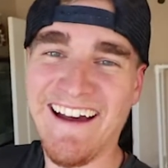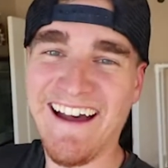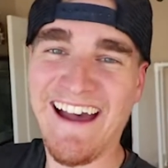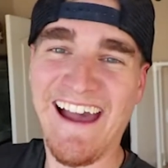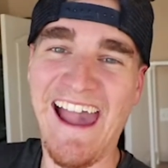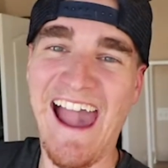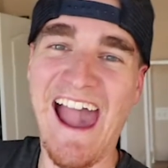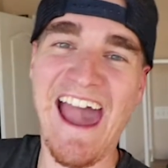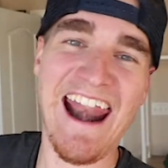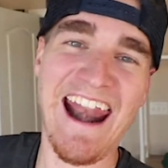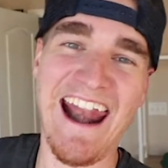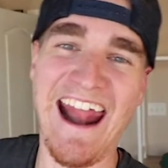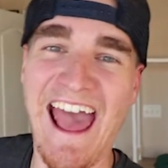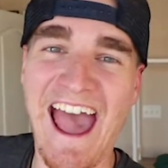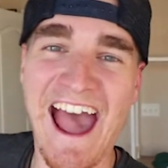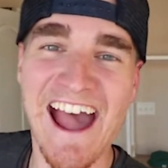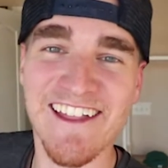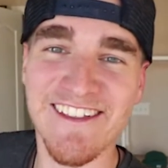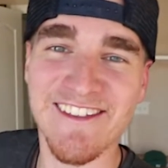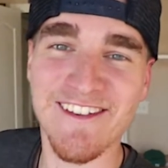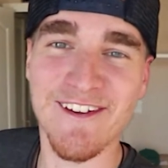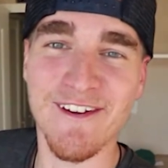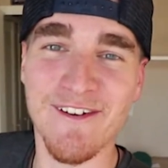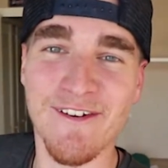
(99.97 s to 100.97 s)
I added a
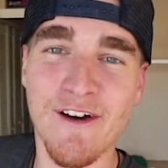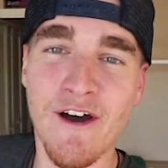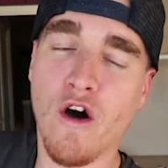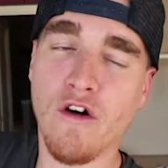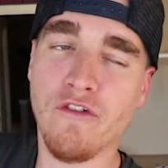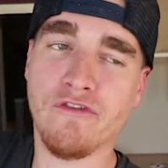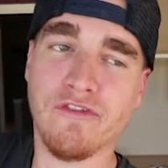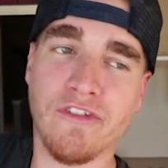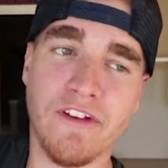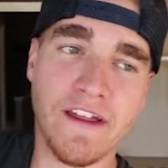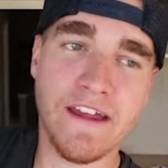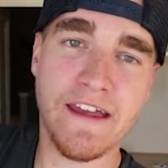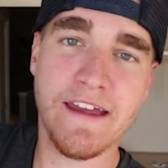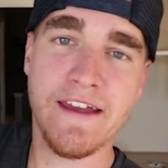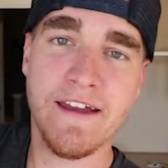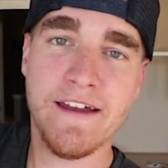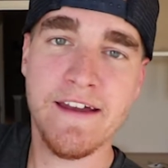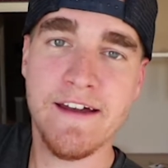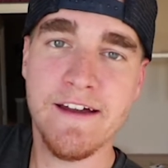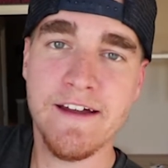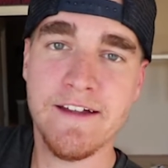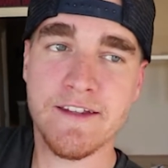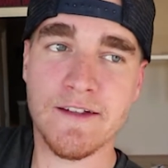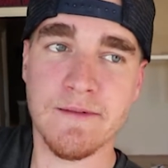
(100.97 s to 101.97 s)
hat, too. Hopefully,
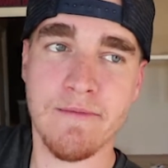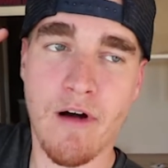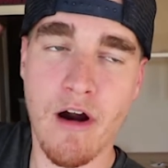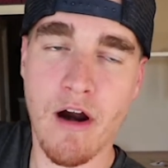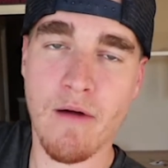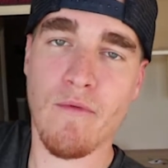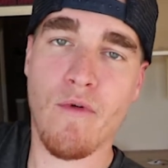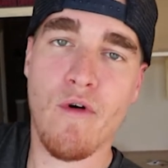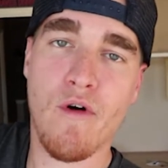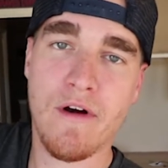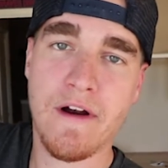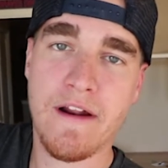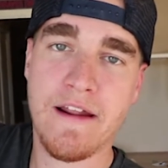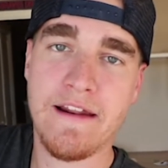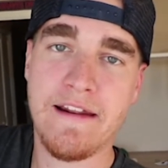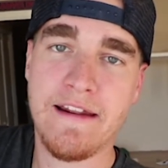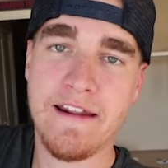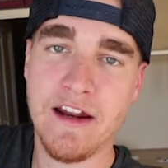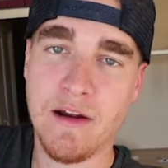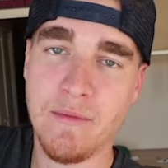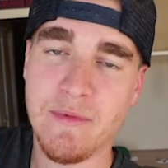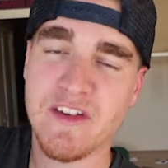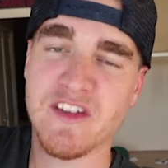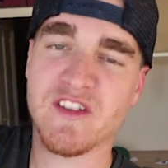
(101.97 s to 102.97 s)
tomorrow morning,
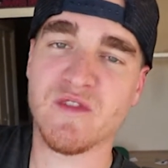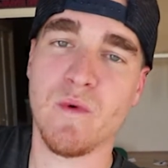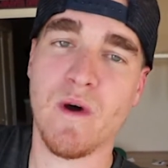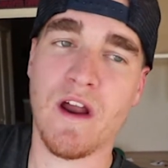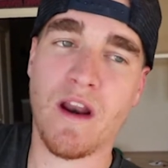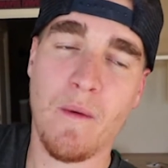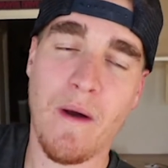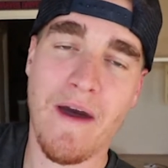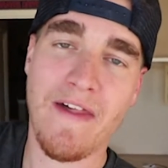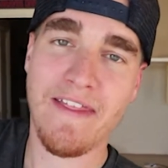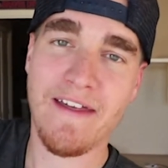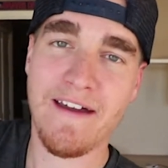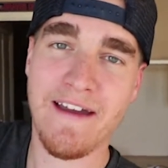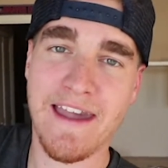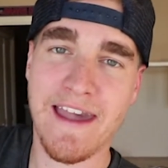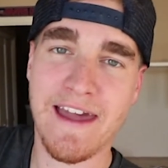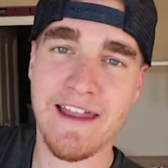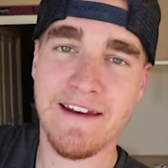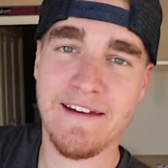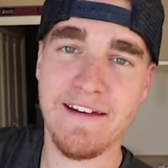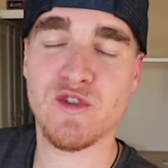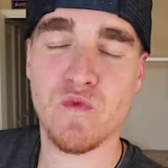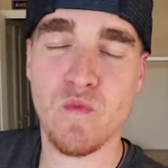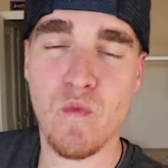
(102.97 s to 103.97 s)
it'll be sweater weather
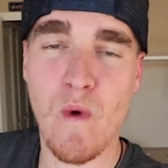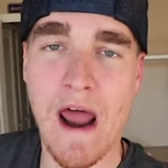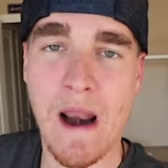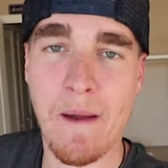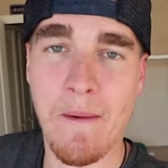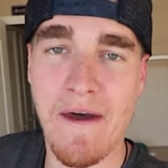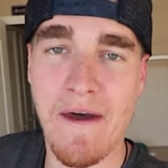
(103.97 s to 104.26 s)
again. Sweater